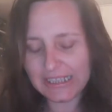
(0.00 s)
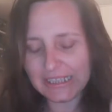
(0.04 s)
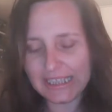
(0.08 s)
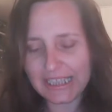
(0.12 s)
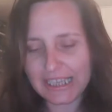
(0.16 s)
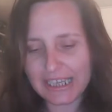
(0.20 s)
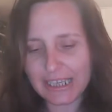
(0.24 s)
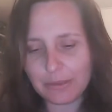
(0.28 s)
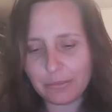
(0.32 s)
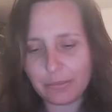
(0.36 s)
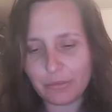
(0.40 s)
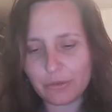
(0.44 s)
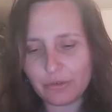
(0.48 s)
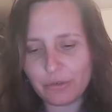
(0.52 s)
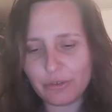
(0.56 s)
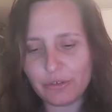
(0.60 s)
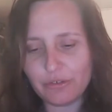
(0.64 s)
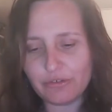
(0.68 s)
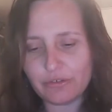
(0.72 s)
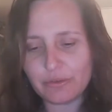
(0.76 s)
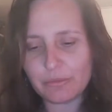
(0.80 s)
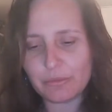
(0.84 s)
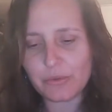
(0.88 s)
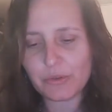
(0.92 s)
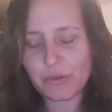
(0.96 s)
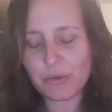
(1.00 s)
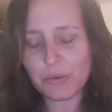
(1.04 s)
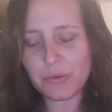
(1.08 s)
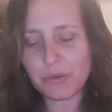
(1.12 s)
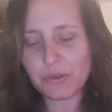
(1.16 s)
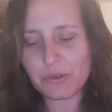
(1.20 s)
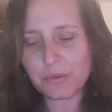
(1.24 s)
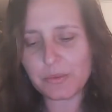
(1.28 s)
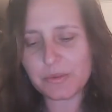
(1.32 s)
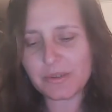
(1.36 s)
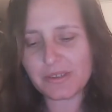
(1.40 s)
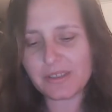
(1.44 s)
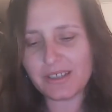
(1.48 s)
came through from
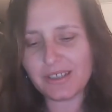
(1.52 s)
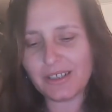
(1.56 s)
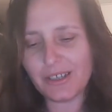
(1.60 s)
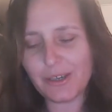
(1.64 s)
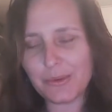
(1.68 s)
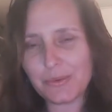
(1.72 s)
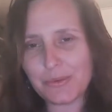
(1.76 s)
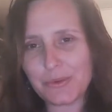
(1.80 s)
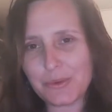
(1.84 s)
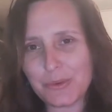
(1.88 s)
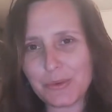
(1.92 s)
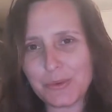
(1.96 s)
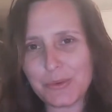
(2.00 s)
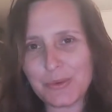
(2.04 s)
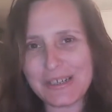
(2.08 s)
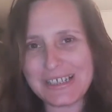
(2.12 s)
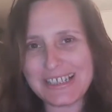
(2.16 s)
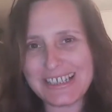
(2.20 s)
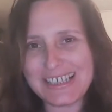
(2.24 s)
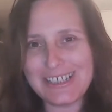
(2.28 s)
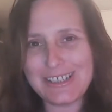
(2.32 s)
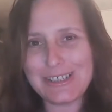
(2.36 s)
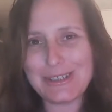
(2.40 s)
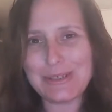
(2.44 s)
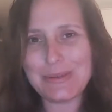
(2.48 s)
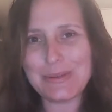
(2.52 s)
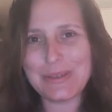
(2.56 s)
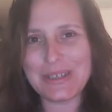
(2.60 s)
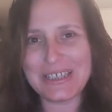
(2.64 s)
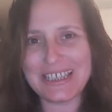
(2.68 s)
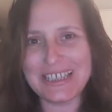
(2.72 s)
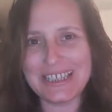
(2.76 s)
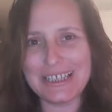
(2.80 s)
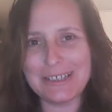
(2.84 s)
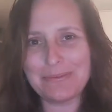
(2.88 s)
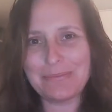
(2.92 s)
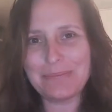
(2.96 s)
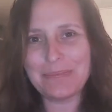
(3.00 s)
Source was that I was already doing
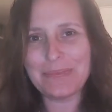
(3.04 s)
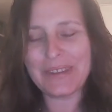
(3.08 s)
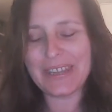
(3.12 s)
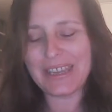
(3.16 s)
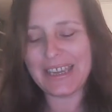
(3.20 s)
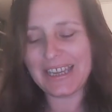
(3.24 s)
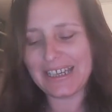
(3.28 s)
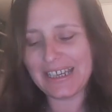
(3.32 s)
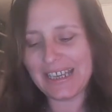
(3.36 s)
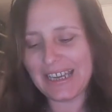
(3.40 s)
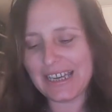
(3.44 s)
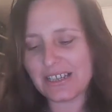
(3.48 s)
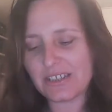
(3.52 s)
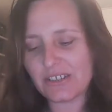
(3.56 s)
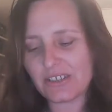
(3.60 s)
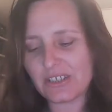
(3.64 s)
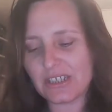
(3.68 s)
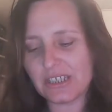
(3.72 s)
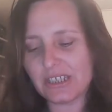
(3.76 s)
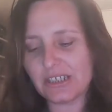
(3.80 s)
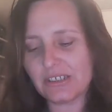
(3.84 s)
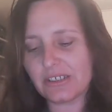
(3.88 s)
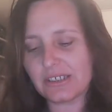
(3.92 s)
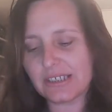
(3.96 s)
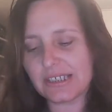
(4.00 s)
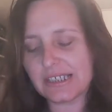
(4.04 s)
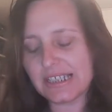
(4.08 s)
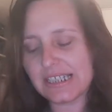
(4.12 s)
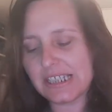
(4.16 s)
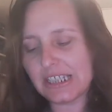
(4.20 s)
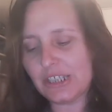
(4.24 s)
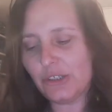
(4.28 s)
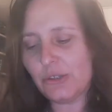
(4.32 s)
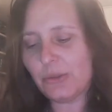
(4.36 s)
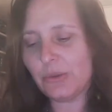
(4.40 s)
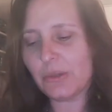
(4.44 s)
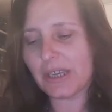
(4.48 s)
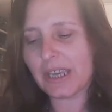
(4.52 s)
it. And actually, to
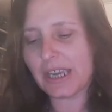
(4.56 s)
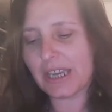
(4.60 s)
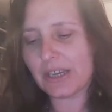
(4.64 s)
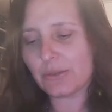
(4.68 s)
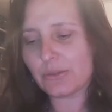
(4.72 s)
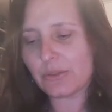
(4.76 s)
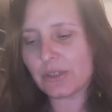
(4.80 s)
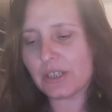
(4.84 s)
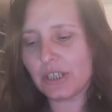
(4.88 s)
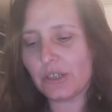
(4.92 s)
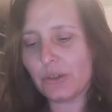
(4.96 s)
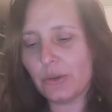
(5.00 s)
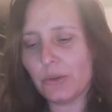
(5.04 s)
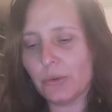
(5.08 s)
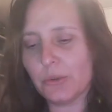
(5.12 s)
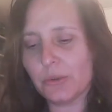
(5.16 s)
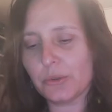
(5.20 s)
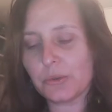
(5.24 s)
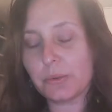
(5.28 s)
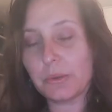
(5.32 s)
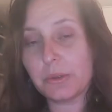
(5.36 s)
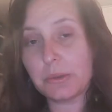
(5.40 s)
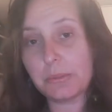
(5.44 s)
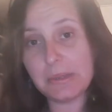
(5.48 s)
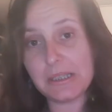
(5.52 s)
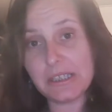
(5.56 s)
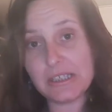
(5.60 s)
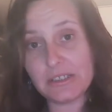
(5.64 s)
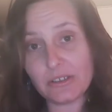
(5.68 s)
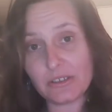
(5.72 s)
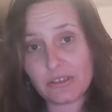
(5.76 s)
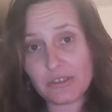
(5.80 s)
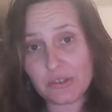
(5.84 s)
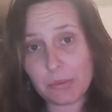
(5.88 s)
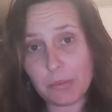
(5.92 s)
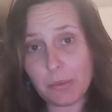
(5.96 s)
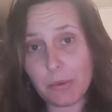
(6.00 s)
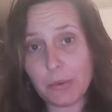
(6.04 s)
continue the counseling course would be to
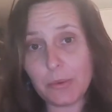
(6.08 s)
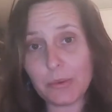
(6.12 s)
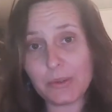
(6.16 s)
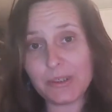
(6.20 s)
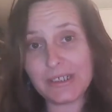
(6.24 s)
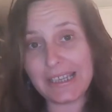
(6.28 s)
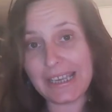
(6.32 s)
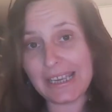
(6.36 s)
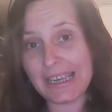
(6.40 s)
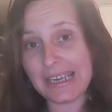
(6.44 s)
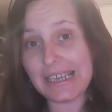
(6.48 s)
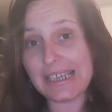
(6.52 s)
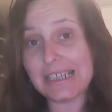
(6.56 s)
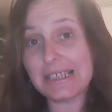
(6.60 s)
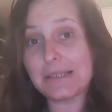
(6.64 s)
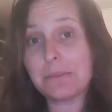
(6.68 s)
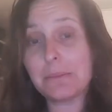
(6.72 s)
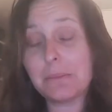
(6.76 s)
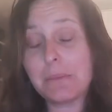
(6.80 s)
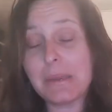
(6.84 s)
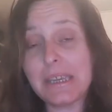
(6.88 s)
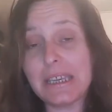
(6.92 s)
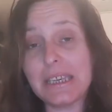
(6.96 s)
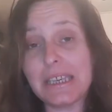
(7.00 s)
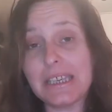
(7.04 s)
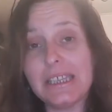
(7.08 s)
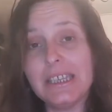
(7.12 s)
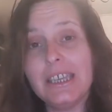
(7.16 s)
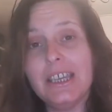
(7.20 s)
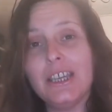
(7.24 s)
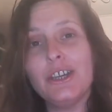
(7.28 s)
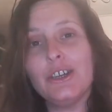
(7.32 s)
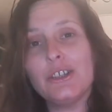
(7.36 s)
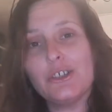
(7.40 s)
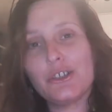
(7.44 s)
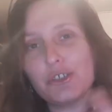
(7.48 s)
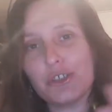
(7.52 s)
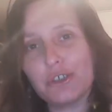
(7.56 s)
support and aid me
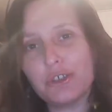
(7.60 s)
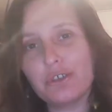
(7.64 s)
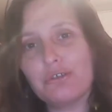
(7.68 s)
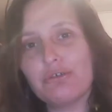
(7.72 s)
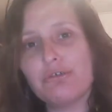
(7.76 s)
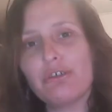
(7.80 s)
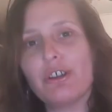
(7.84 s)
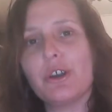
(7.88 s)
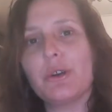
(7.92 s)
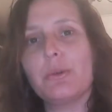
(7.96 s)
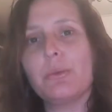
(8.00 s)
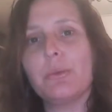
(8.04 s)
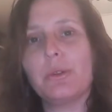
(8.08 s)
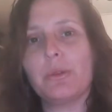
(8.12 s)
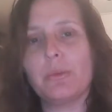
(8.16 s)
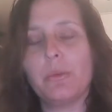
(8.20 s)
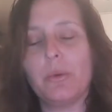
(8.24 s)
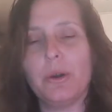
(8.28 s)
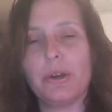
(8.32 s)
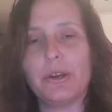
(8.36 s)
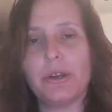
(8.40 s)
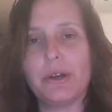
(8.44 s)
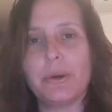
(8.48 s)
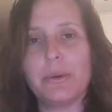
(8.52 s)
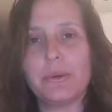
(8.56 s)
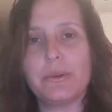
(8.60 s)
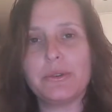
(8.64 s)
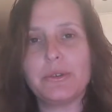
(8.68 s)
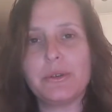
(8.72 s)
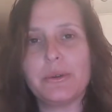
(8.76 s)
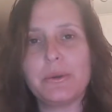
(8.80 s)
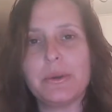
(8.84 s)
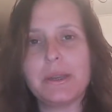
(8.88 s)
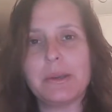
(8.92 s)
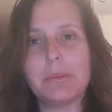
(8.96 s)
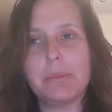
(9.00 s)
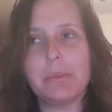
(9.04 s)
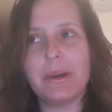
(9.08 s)
to grow with what I was
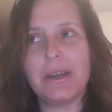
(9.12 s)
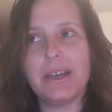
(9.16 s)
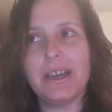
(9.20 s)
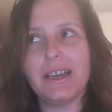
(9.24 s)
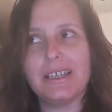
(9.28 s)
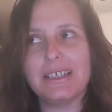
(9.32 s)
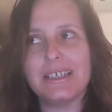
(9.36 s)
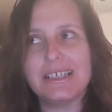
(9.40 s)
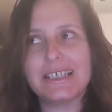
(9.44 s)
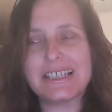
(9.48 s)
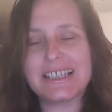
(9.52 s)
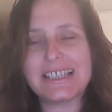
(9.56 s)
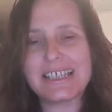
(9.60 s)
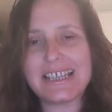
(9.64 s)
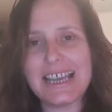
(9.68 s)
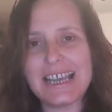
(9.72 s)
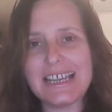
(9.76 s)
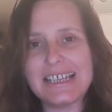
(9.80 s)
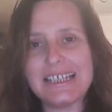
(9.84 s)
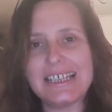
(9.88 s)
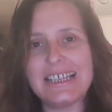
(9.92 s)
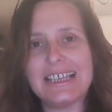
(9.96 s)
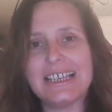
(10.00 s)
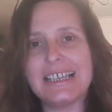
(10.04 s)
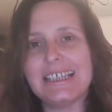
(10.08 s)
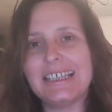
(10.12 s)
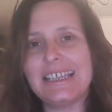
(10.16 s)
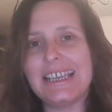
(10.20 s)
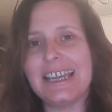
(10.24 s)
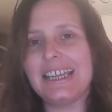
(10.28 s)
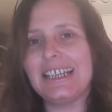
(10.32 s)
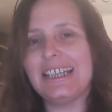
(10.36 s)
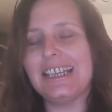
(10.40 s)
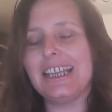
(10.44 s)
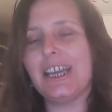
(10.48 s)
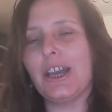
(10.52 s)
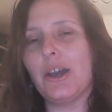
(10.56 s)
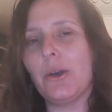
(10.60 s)
doing by understanding and
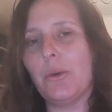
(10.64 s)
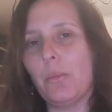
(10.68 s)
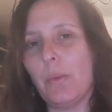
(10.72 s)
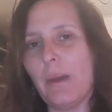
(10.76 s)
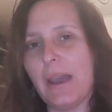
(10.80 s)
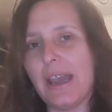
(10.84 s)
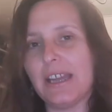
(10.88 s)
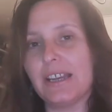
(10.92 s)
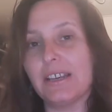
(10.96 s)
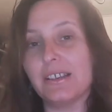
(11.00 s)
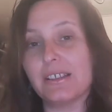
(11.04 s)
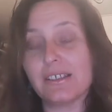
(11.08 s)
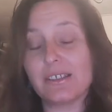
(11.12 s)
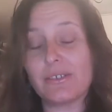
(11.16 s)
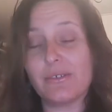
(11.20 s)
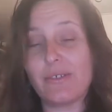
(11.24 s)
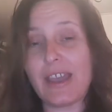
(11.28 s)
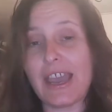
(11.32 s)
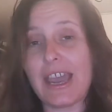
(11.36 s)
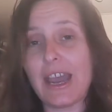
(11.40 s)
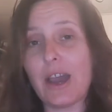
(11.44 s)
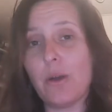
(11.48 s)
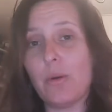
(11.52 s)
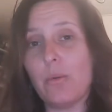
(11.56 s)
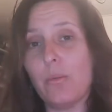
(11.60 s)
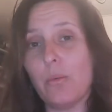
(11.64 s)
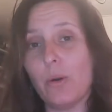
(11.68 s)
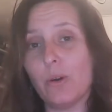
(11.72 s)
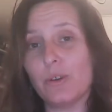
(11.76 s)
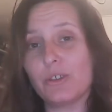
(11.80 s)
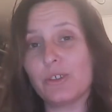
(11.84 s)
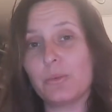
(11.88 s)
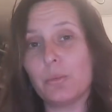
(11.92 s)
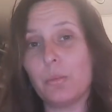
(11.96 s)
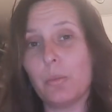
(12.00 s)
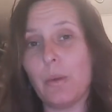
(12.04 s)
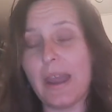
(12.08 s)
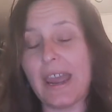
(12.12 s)
gaining awareness awareness of how,
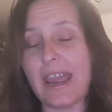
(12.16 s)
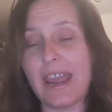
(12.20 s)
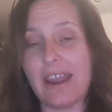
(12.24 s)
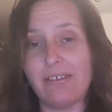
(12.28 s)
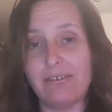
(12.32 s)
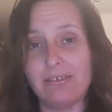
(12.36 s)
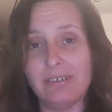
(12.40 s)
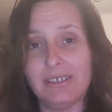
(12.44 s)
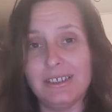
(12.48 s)
what, where,